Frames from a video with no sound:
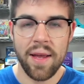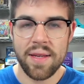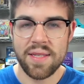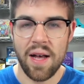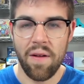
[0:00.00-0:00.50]

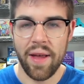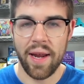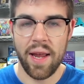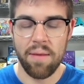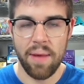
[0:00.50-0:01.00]
selling,
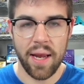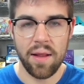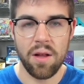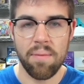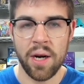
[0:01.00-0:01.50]
and making a
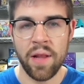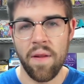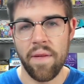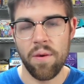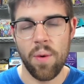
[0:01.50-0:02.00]
little money
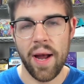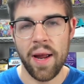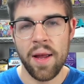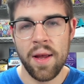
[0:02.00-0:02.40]
along the way.